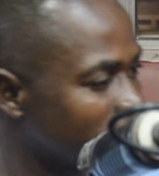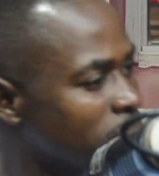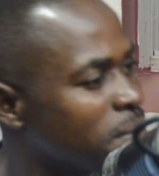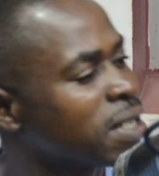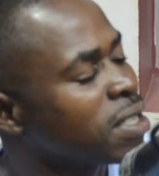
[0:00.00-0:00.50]

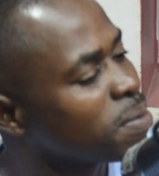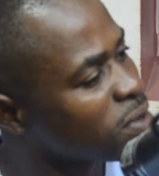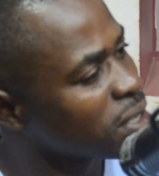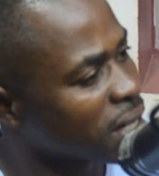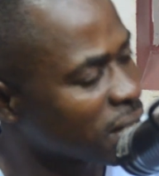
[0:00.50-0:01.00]
But this boy
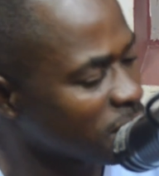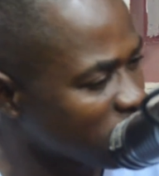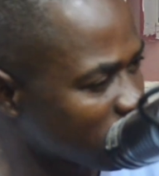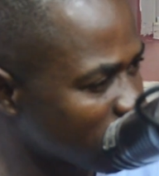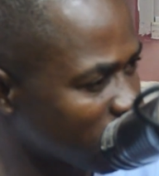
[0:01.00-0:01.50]
started
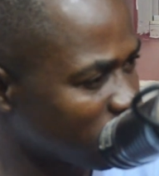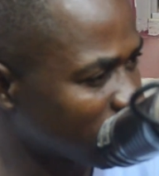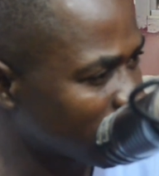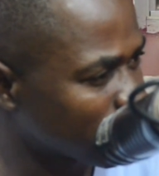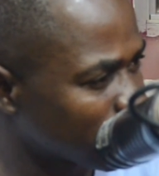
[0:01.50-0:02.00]

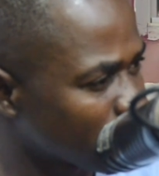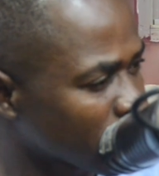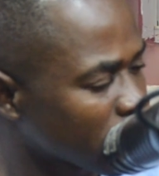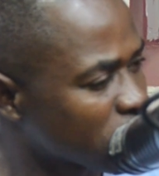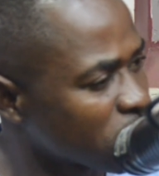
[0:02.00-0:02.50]
misbehaving.
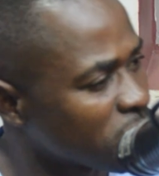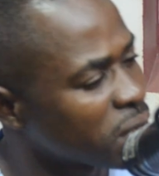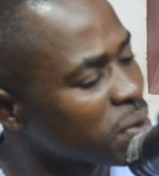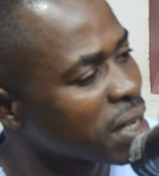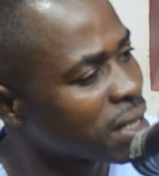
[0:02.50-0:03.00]
So they
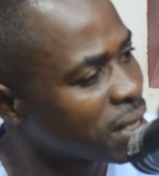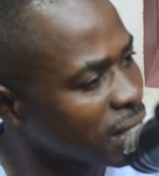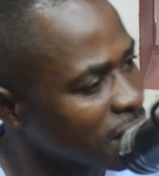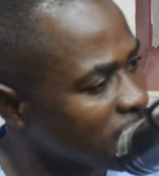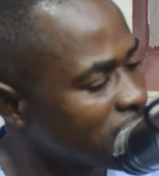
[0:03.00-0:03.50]
were
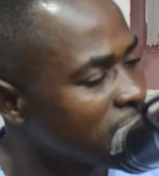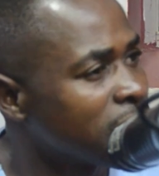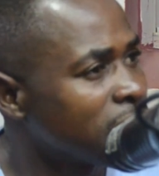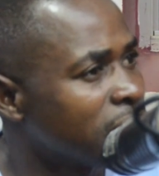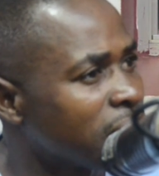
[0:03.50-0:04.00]
three
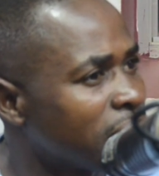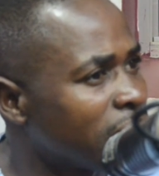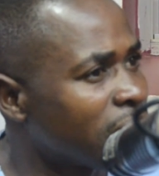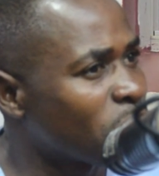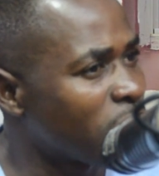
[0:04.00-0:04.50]

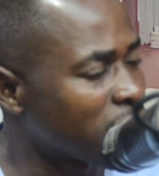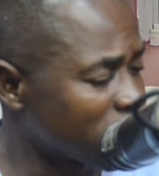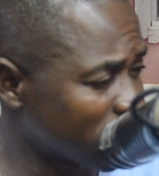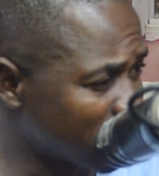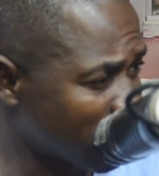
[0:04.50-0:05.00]

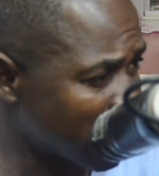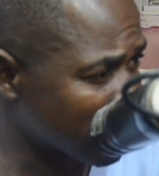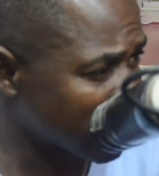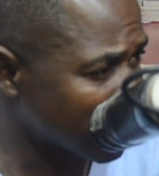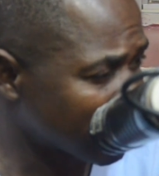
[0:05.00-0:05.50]
working for
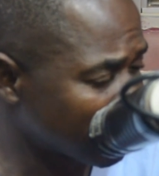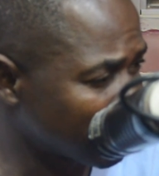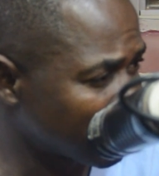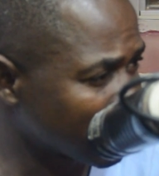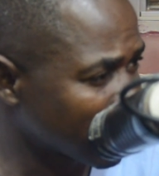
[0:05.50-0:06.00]
us.
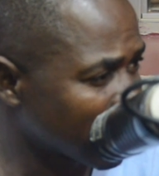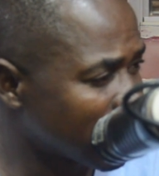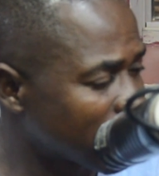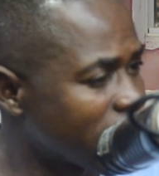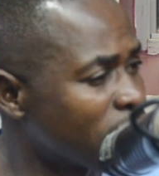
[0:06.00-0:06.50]

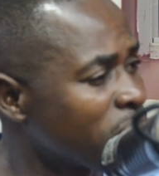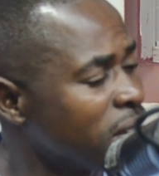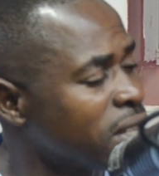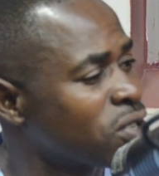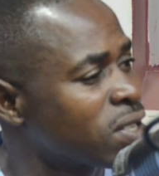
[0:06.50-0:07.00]
Now
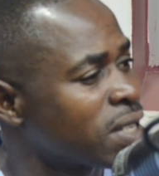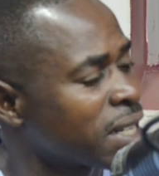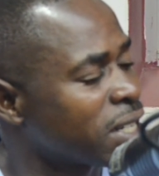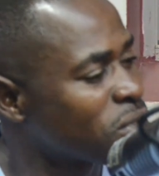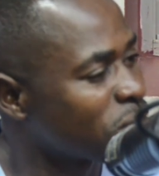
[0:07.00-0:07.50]
they
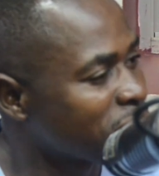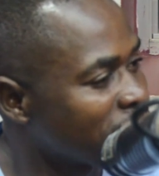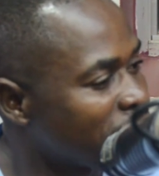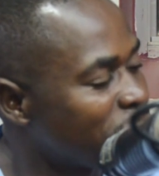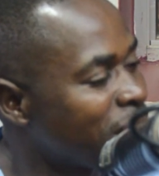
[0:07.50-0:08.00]
started talking
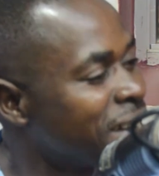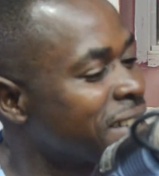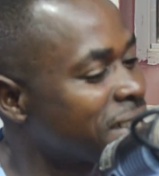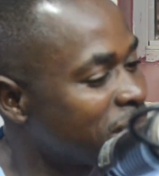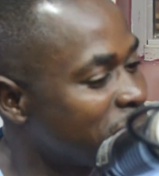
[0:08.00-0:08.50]

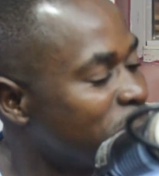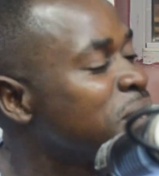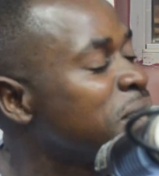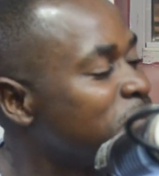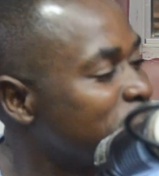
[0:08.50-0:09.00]
amongst
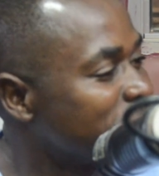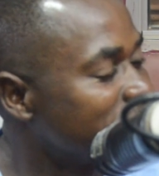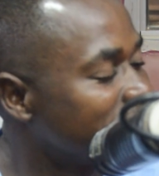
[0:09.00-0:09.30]
themselves.